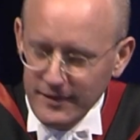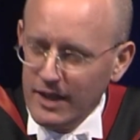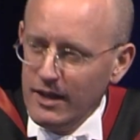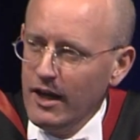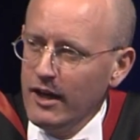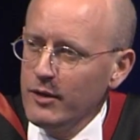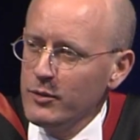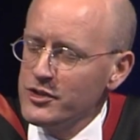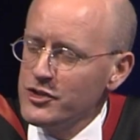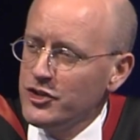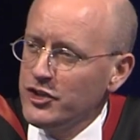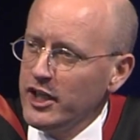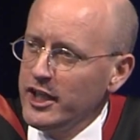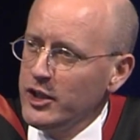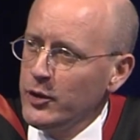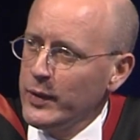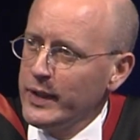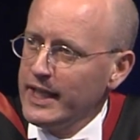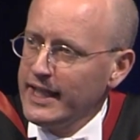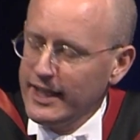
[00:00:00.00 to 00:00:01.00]
I was
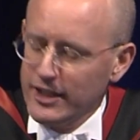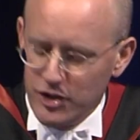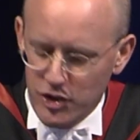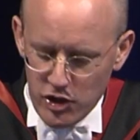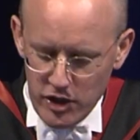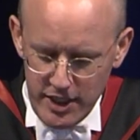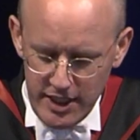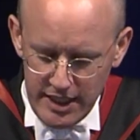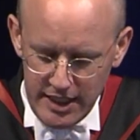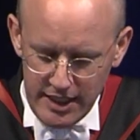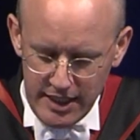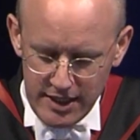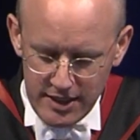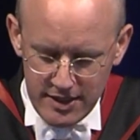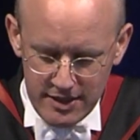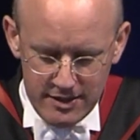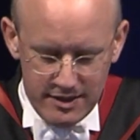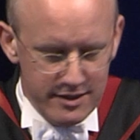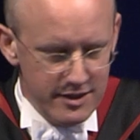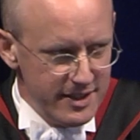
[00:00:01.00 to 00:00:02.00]
genuinely intrigued,
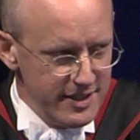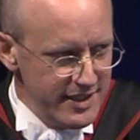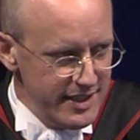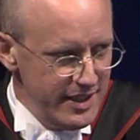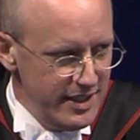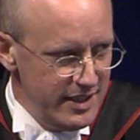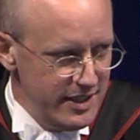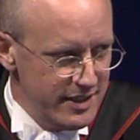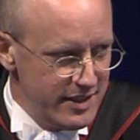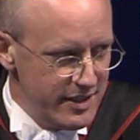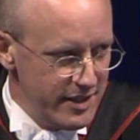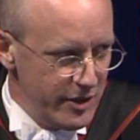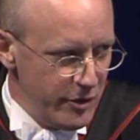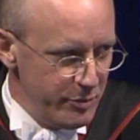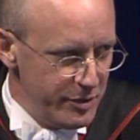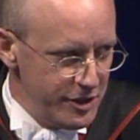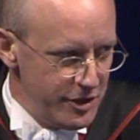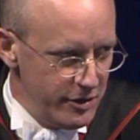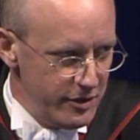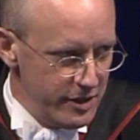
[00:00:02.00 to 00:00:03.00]
and I seized the
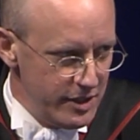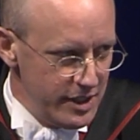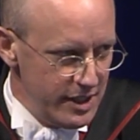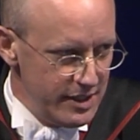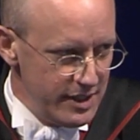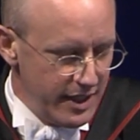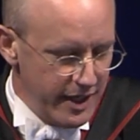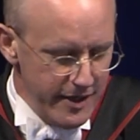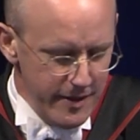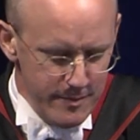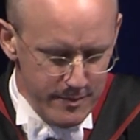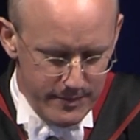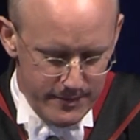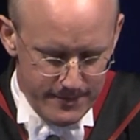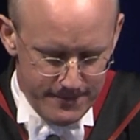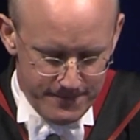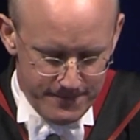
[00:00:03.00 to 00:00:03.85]
opportunity to come.